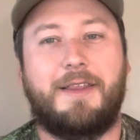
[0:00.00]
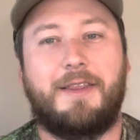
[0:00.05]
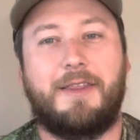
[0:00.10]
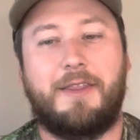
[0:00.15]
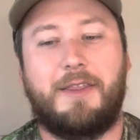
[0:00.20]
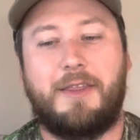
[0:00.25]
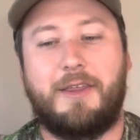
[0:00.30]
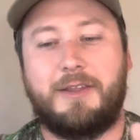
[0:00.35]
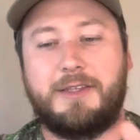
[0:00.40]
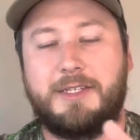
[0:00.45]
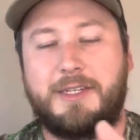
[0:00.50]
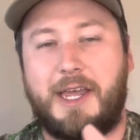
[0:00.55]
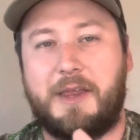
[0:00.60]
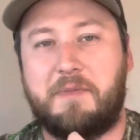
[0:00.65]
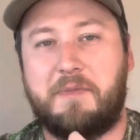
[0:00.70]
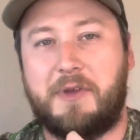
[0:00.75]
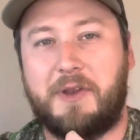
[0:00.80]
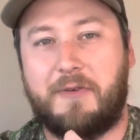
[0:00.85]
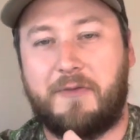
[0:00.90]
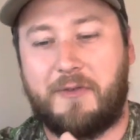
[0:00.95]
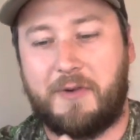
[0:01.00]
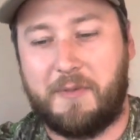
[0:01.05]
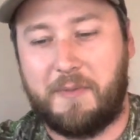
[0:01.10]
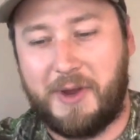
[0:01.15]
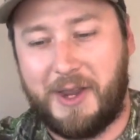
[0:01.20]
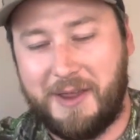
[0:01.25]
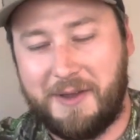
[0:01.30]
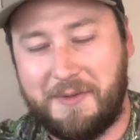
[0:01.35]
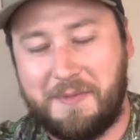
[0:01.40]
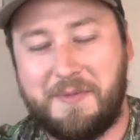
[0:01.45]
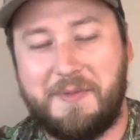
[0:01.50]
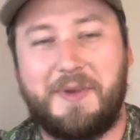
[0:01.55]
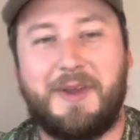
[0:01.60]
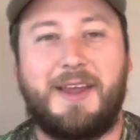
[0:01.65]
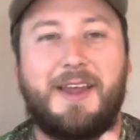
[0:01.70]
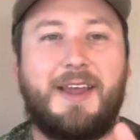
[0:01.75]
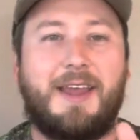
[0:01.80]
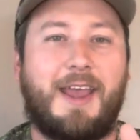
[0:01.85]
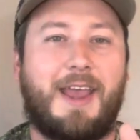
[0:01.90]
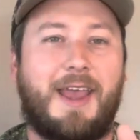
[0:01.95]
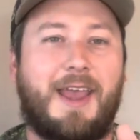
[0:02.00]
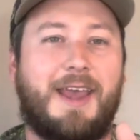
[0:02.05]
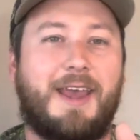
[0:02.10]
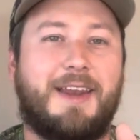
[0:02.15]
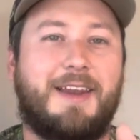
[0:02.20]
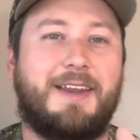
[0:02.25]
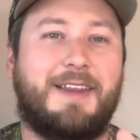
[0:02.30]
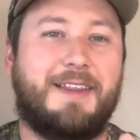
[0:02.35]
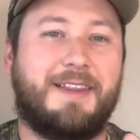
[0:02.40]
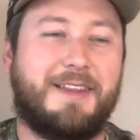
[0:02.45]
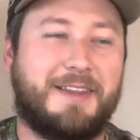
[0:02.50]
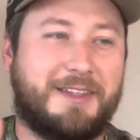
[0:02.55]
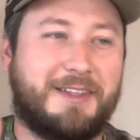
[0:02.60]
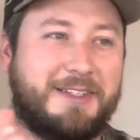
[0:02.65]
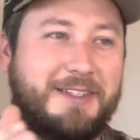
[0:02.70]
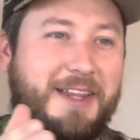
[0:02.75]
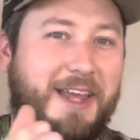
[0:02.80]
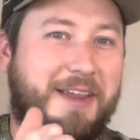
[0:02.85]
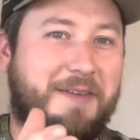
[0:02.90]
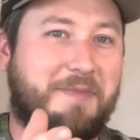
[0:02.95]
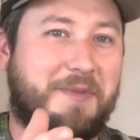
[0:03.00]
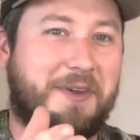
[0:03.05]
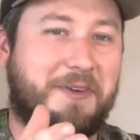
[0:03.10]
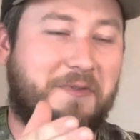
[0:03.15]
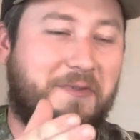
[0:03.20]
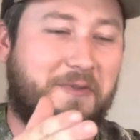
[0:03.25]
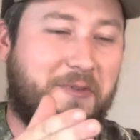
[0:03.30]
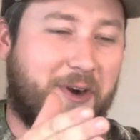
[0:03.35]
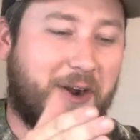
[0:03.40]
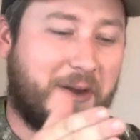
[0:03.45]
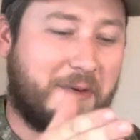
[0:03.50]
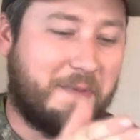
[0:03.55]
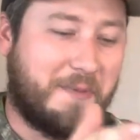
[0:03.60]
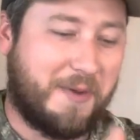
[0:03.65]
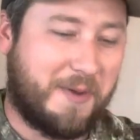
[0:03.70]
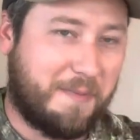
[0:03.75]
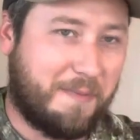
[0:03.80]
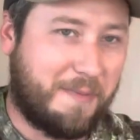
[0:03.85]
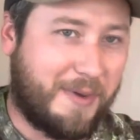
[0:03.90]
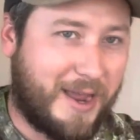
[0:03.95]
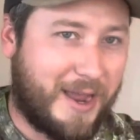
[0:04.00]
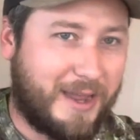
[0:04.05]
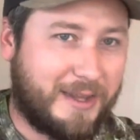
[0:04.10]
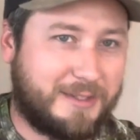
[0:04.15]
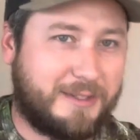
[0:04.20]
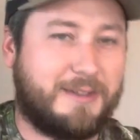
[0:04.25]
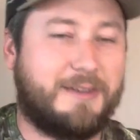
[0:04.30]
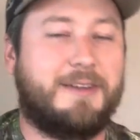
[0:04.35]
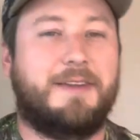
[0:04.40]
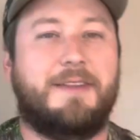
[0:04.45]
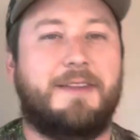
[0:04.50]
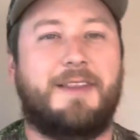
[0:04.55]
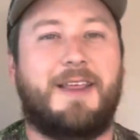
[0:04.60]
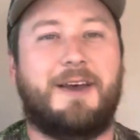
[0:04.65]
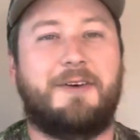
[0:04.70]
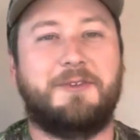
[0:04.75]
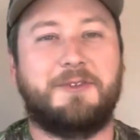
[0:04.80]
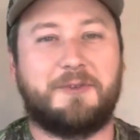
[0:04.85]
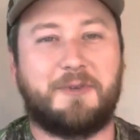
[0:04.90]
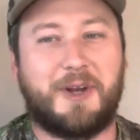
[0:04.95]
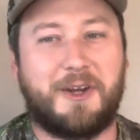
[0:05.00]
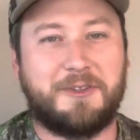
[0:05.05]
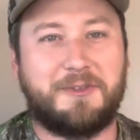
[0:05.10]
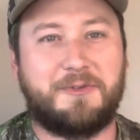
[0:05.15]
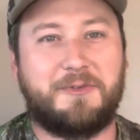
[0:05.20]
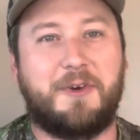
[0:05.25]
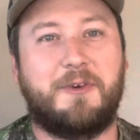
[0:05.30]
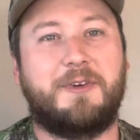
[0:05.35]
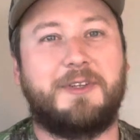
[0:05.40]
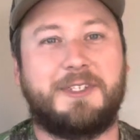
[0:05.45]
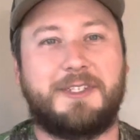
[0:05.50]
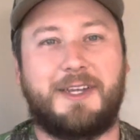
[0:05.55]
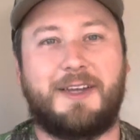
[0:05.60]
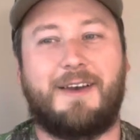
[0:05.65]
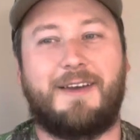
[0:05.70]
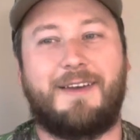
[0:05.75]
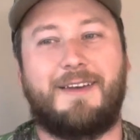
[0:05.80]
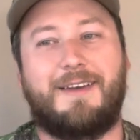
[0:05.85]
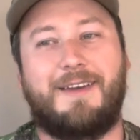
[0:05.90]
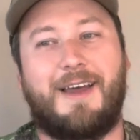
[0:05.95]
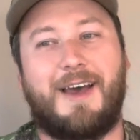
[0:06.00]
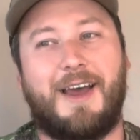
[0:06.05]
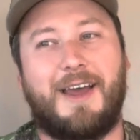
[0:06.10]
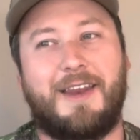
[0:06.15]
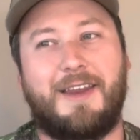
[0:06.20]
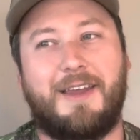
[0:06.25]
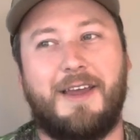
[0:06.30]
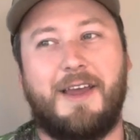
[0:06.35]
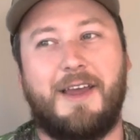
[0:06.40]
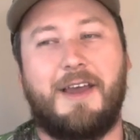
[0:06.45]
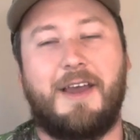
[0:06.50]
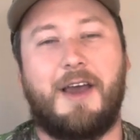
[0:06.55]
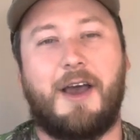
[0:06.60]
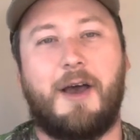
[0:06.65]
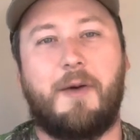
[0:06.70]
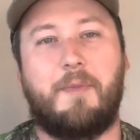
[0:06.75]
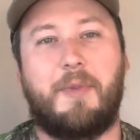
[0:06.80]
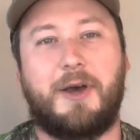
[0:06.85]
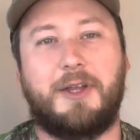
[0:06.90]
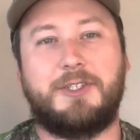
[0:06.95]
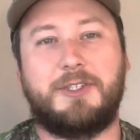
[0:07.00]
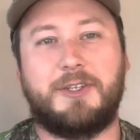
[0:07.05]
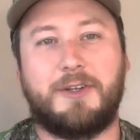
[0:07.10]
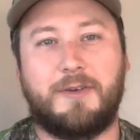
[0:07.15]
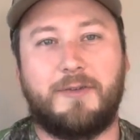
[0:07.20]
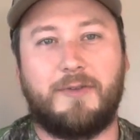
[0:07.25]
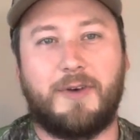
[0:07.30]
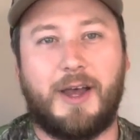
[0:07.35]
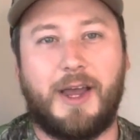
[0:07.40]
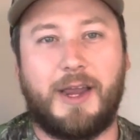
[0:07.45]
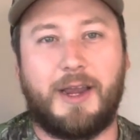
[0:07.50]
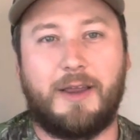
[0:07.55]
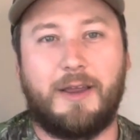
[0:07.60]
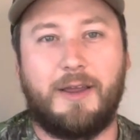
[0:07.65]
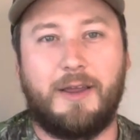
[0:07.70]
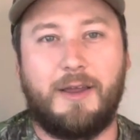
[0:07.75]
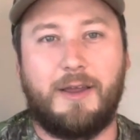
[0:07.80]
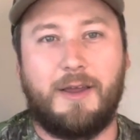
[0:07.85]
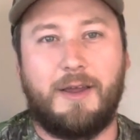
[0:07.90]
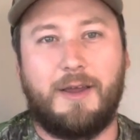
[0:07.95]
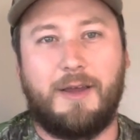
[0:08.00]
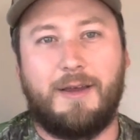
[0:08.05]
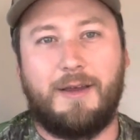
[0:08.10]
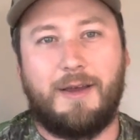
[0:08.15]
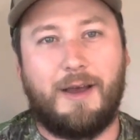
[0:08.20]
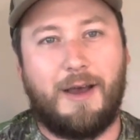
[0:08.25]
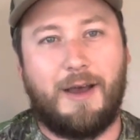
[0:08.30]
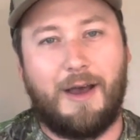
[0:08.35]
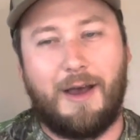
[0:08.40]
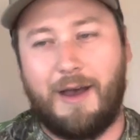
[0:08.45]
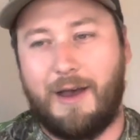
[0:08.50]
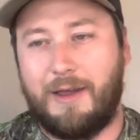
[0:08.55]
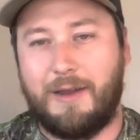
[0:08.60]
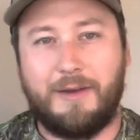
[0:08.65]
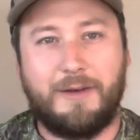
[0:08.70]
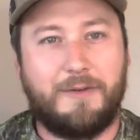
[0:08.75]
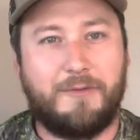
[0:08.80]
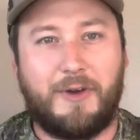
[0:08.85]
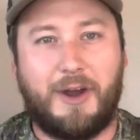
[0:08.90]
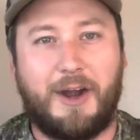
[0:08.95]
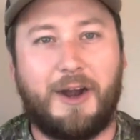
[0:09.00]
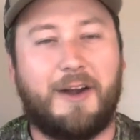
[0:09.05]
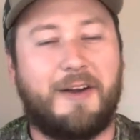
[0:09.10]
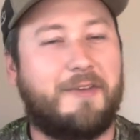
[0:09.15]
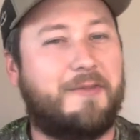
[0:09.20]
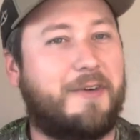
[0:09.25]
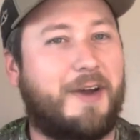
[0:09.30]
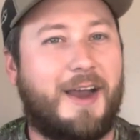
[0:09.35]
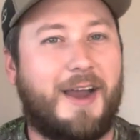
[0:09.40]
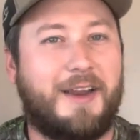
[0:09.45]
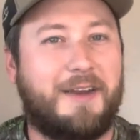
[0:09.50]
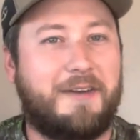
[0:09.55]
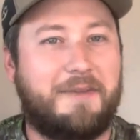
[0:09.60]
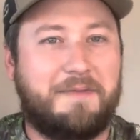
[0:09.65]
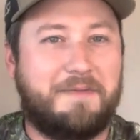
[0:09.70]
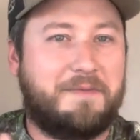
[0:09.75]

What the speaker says: the statement from him and the statement from Bass. That was what I was focusing on, not a bunch of like unverified,